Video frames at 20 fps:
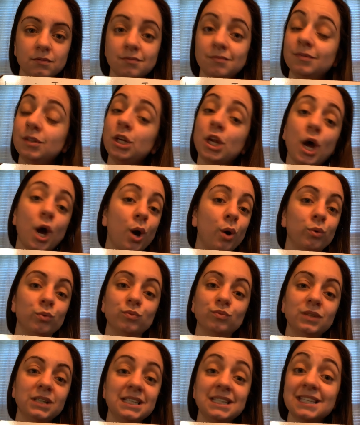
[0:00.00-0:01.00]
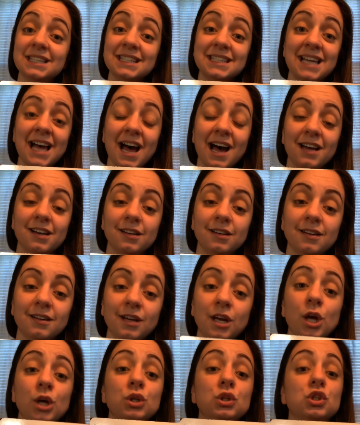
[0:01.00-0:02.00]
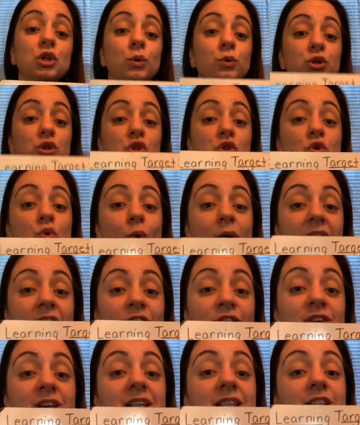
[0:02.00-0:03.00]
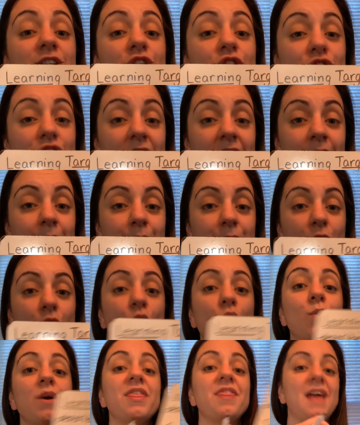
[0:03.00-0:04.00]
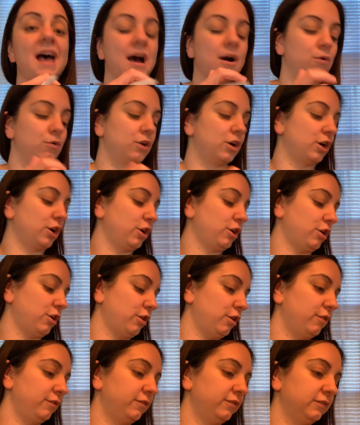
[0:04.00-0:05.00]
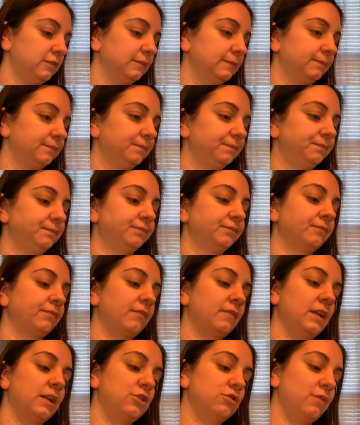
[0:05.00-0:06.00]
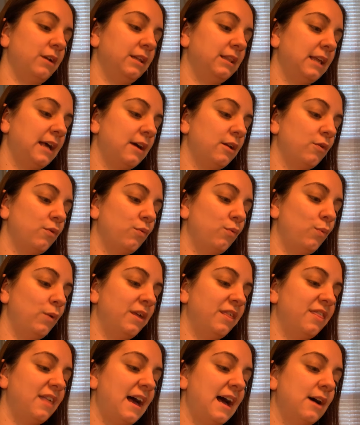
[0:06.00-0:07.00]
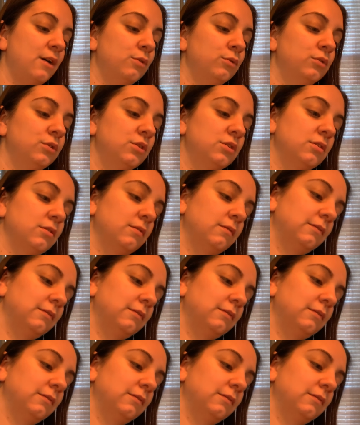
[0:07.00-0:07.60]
No, it does not. So a square is a shape without a curve. Let's write that. Without